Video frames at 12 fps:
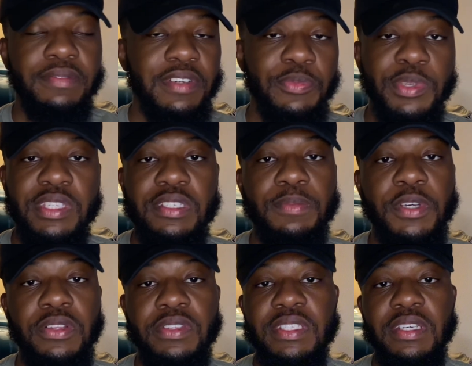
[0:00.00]
I've been
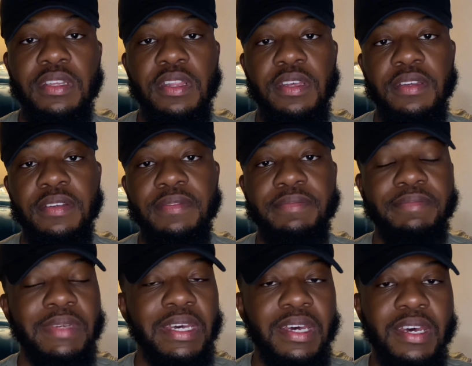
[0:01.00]
smelling Sedley.
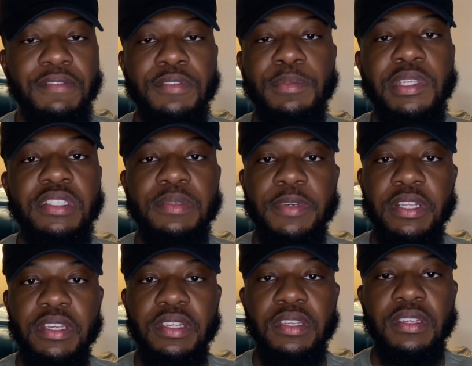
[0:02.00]
I haven't been
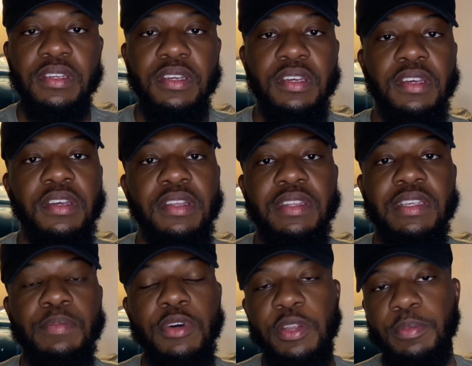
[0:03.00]
smelling the
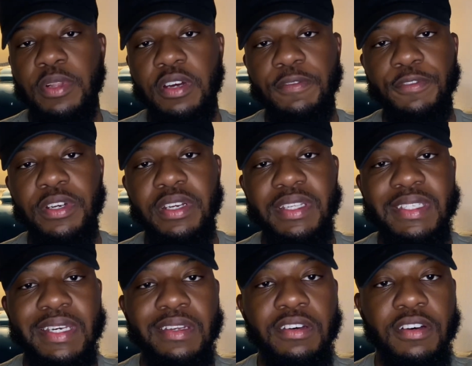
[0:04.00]
Montblanc fragrance
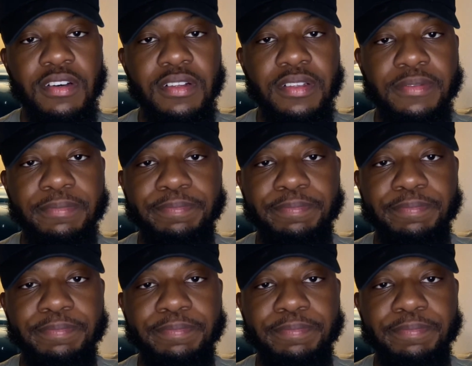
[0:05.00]
at all.